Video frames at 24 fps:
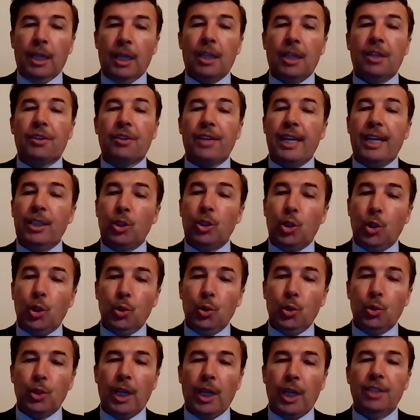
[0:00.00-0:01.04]
Grant
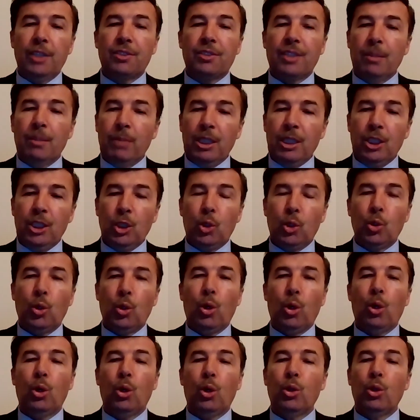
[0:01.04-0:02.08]
cure and remedy
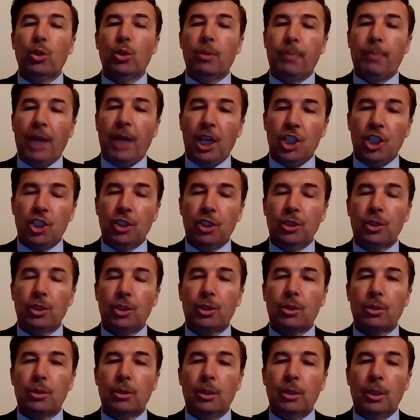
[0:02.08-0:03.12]
to all the
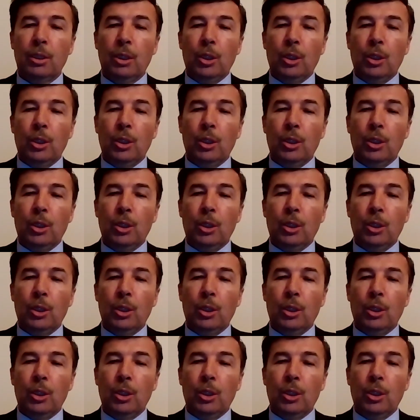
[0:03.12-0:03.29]
patients